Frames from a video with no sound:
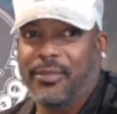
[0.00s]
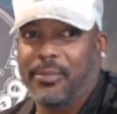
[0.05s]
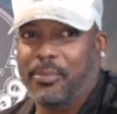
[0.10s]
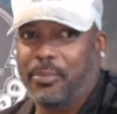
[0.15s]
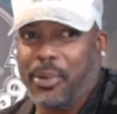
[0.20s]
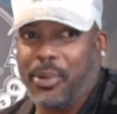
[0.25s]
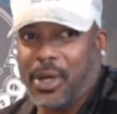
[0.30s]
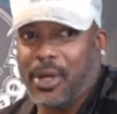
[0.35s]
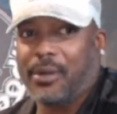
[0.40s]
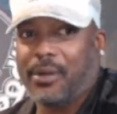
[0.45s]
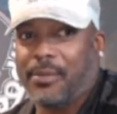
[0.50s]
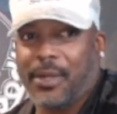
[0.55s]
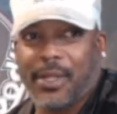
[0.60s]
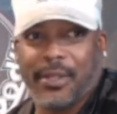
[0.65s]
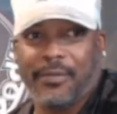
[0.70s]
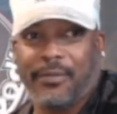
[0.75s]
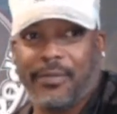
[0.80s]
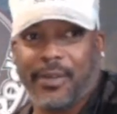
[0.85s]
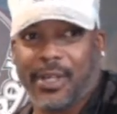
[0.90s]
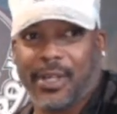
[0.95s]
punk
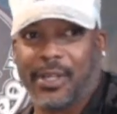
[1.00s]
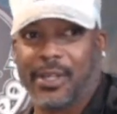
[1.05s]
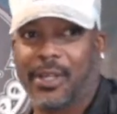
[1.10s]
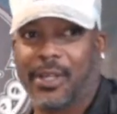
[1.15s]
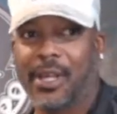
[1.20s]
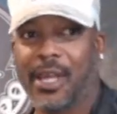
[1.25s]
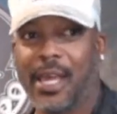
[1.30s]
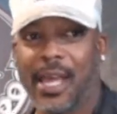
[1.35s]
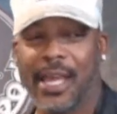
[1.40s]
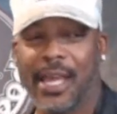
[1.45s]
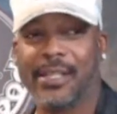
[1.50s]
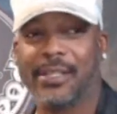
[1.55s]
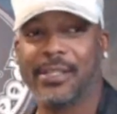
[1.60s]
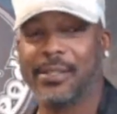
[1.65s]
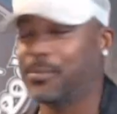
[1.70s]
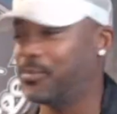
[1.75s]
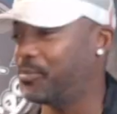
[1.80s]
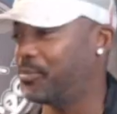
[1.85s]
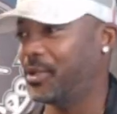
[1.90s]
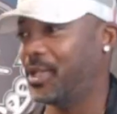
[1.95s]
motherfucker. It's
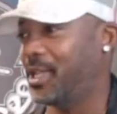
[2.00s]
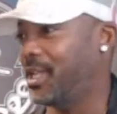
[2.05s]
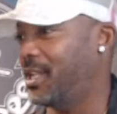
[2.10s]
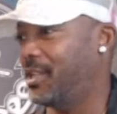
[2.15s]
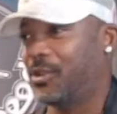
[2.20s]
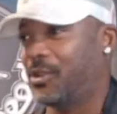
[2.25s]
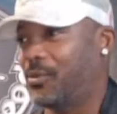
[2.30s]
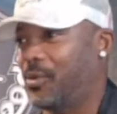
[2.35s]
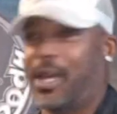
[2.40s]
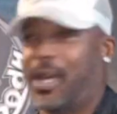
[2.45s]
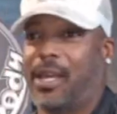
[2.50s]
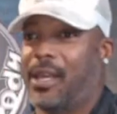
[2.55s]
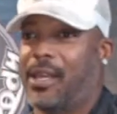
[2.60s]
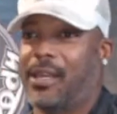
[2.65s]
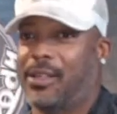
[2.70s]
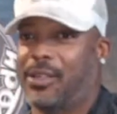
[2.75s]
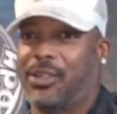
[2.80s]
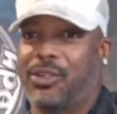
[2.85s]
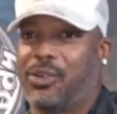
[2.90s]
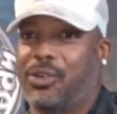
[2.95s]
either
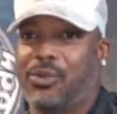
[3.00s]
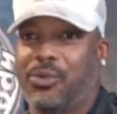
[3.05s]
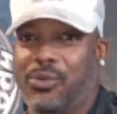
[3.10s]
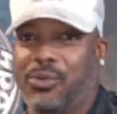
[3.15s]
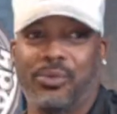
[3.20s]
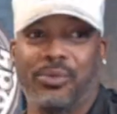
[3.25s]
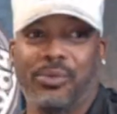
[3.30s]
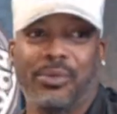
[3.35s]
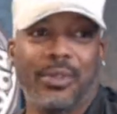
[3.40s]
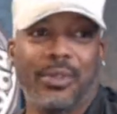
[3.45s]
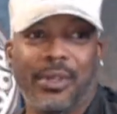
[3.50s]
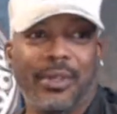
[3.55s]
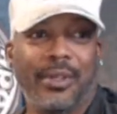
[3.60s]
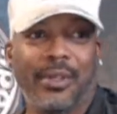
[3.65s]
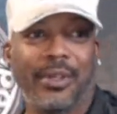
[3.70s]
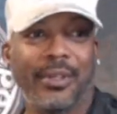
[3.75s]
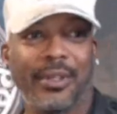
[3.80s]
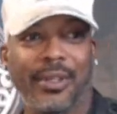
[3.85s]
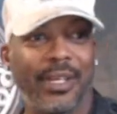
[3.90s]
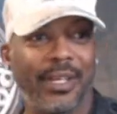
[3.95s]
way,
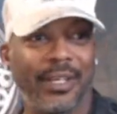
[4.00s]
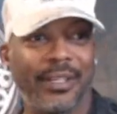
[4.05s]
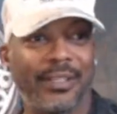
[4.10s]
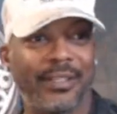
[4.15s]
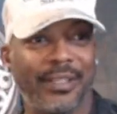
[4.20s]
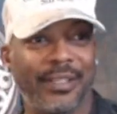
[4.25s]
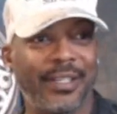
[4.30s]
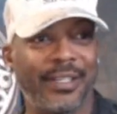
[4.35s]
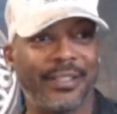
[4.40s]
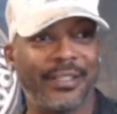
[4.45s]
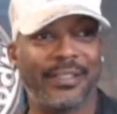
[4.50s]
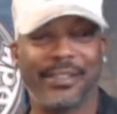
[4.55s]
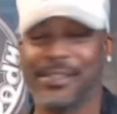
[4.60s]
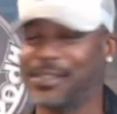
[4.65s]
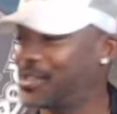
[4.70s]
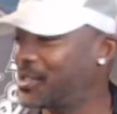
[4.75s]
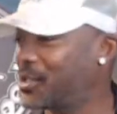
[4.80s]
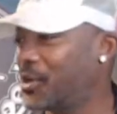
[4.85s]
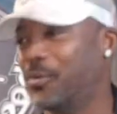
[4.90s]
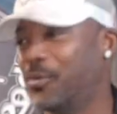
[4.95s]
it's
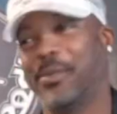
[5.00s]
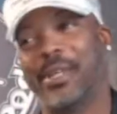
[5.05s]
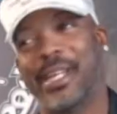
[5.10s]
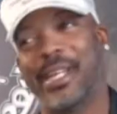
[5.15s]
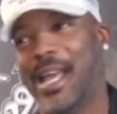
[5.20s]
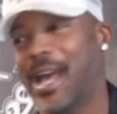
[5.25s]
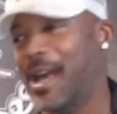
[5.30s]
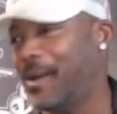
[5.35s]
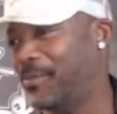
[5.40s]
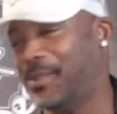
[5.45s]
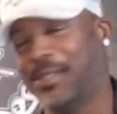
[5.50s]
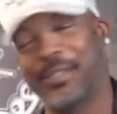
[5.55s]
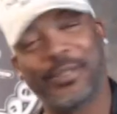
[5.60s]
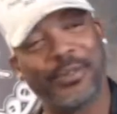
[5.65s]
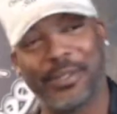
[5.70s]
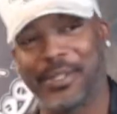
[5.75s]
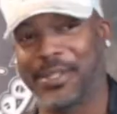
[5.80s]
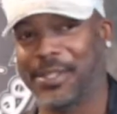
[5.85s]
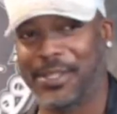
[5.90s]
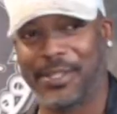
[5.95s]
so many
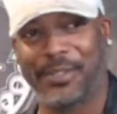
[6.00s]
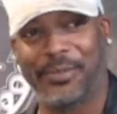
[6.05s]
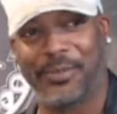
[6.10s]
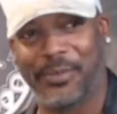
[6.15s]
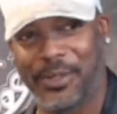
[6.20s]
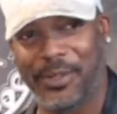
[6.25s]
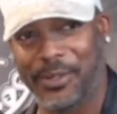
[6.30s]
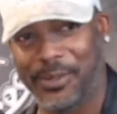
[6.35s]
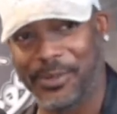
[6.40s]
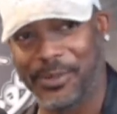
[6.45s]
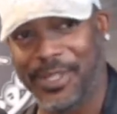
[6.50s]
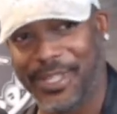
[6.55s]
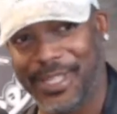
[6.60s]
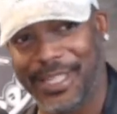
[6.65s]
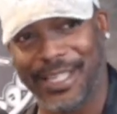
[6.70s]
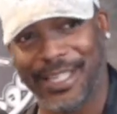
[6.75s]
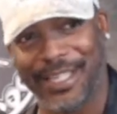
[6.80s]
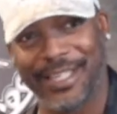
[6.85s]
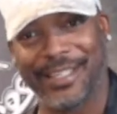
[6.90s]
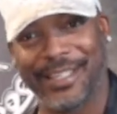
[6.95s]
opportunities for you to
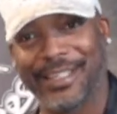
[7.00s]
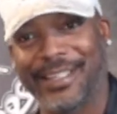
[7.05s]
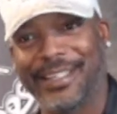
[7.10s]
get